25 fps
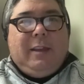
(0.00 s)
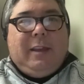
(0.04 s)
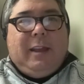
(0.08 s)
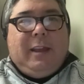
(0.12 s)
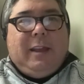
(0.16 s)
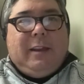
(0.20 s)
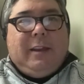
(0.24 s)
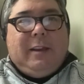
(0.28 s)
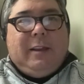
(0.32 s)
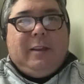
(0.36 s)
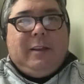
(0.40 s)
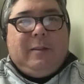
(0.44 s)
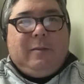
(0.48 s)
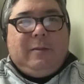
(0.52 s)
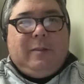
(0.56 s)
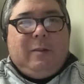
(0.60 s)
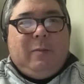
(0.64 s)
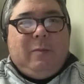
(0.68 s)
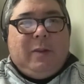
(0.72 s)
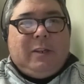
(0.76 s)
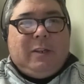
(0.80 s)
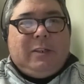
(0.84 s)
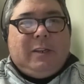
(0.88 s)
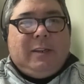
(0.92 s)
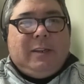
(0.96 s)
And you
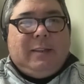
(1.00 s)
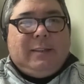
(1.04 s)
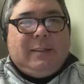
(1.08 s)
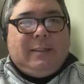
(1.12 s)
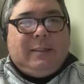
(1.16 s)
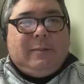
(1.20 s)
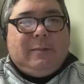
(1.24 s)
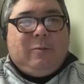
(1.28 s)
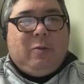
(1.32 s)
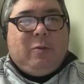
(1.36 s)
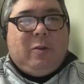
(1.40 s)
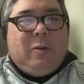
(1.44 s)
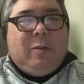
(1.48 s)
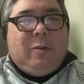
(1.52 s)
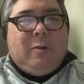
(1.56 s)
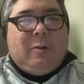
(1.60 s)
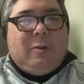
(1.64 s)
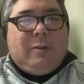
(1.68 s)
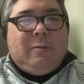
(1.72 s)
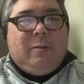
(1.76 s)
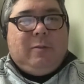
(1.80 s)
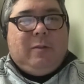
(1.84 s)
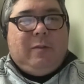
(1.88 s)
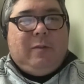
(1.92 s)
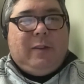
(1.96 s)
mentioned this is one of
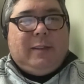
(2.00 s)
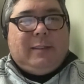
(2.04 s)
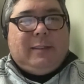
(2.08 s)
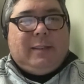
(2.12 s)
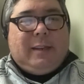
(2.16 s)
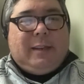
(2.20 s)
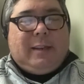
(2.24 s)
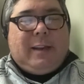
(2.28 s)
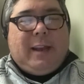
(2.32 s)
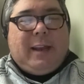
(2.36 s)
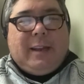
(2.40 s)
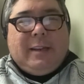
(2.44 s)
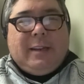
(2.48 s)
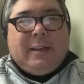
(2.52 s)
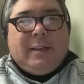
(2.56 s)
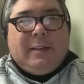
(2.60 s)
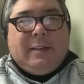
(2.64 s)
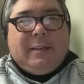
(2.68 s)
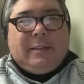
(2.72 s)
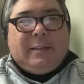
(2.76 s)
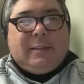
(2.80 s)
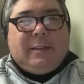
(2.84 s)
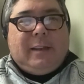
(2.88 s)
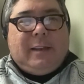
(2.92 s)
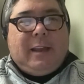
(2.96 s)
those movies that kind of
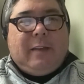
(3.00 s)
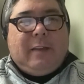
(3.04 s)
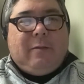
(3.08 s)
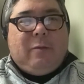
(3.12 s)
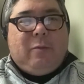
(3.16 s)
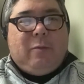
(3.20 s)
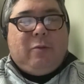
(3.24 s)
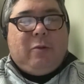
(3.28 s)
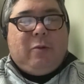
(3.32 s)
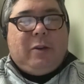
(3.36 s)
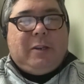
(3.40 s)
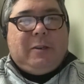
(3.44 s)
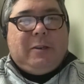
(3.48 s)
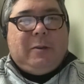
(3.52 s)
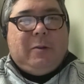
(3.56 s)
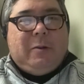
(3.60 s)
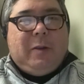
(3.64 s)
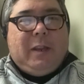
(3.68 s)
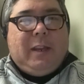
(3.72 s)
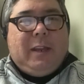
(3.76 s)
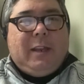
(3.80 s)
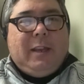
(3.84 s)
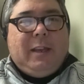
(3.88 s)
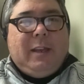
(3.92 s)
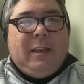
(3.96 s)
doesn't have a point to
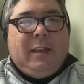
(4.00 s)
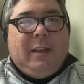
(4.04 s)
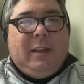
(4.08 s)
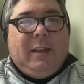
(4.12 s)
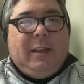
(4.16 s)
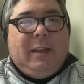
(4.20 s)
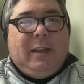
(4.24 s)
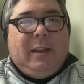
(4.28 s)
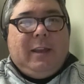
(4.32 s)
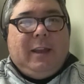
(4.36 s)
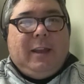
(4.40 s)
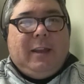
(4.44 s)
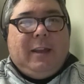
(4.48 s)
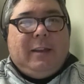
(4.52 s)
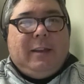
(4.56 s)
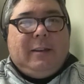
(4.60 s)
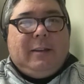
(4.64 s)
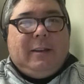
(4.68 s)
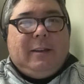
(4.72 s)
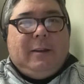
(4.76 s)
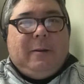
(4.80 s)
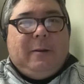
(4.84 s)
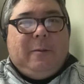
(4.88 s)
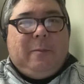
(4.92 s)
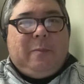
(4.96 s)
it.
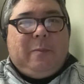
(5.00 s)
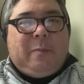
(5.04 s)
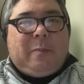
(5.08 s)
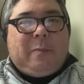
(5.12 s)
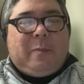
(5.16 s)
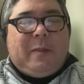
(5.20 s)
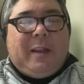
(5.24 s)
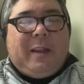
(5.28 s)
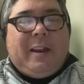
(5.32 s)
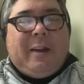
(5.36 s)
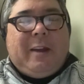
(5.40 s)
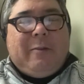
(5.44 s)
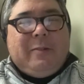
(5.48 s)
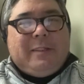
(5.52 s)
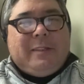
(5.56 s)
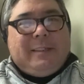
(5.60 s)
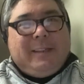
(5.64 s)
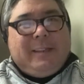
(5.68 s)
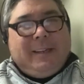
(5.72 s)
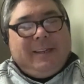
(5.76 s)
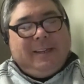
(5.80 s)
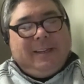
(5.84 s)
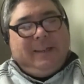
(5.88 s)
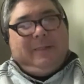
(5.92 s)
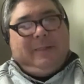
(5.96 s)
And I was
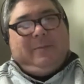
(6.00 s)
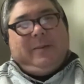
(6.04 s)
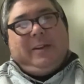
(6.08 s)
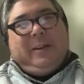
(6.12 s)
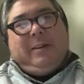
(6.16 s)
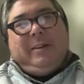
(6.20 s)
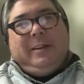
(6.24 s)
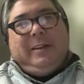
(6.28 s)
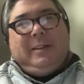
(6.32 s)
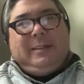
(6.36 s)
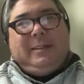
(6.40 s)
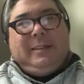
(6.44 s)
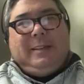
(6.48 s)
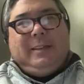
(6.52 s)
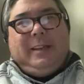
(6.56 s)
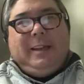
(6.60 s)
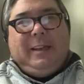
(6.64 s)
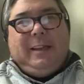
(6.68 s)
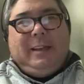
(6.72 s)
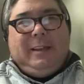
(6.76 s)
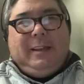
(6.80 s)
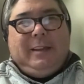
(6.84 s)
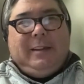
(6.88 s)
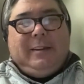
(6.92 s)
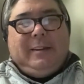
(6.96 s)
thinking about it
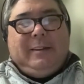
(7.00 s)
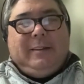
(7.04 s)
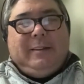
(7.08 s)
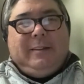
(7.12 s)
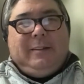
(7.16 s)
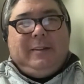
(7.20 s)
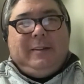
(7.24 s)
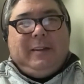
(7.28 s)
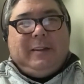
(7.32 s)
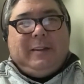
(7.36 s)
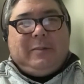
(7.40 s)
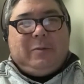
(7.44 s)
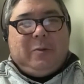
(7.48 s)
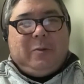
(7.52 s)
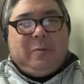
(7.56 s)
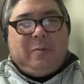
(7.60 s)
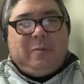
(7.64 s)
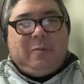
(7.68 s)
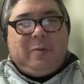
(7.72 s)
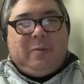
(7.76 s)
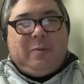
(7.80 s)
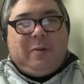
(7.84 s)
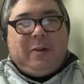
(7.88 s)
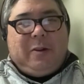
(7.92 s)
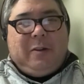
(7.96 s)
today, and as we're
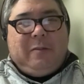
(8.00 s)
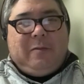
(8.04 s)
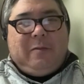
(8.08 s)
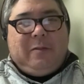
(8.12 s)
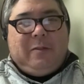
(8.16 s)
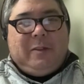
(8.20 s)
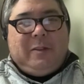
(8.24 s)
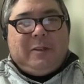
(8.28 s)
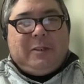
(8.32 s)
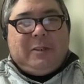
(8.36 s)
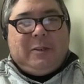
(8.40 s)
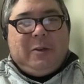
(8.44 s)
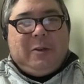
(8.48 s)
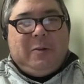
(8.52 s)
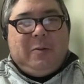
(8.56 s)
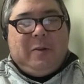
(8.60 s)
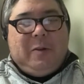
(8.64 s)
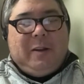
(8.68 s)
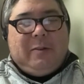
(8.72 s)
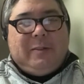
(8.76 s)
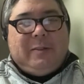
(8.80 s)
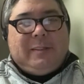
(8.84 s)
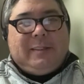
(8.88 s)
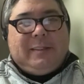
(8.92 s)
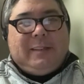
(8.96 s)
preparing for the show,
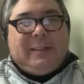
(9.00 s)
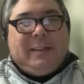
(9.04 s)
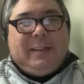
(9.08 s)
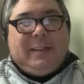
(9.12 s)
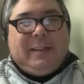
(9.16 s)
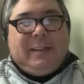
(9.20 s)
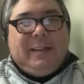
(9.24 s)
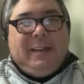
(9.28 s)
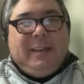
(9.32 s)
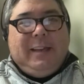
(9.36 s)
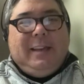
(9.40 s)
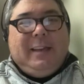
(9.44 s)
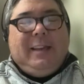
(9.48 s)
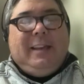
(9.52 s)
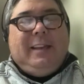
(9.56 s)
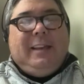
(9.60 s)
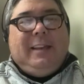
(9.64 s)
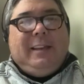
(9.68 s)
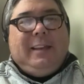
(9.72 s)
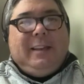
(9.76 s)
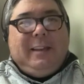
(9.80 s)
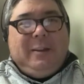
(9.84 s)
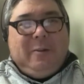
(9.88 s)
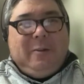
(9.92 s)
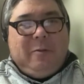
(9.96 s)
and I was like,
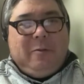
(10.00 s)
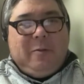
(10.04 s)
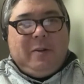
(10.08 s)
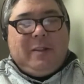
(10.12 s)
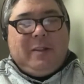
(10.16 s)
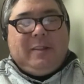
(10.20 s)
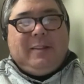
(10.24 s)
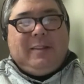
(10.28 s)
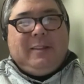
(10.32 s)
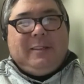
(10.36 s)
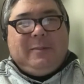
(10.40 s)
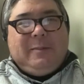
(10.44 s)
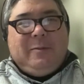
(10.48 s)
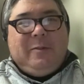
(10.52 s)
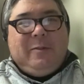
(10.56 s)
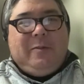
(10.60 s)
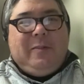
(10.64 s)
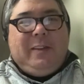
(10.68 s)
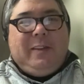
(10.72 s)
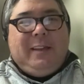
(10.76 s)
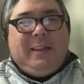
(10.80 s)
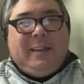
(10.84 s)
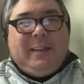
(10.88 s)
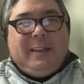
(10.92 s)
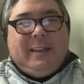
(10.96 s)
you know what, this
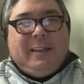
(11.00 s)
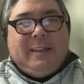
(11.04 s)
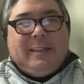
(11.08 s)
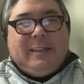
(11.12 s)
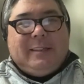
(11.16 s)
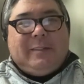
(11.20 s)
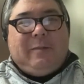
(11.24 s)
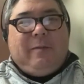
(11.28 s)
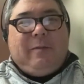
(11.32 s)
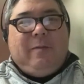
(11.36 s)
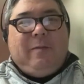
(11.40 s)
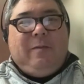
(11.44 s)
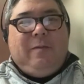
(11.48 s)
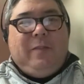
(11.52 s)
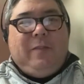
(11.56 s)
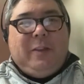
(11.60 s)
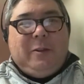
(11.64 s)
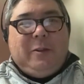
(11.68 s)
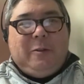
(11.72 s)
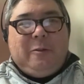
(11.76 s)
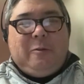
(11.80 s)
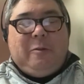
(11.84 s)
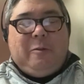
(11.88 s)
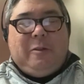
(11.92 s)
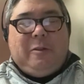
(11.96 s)
movie is
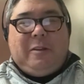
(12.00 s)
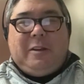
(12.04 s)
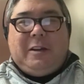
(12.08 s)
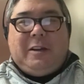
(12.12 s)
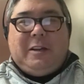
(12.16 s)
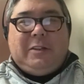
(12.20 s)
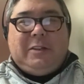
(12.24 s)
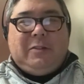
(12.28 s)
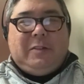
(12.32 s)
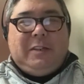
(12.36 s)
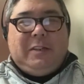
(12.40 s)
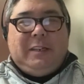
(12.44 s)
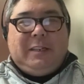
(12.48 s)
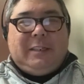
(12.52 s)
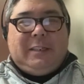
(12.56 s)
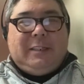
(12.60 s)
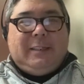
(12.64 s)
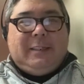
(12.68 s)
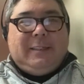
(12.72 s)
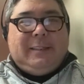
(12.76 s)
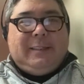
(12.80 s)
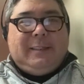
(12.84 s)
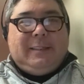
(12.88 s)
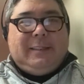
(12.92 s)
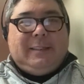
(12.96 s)
filled with
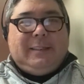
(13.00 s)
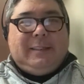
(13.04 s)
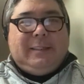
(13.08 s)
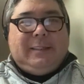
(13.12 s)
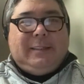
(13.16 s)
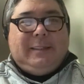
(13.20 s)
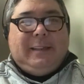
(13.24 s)
contradictions.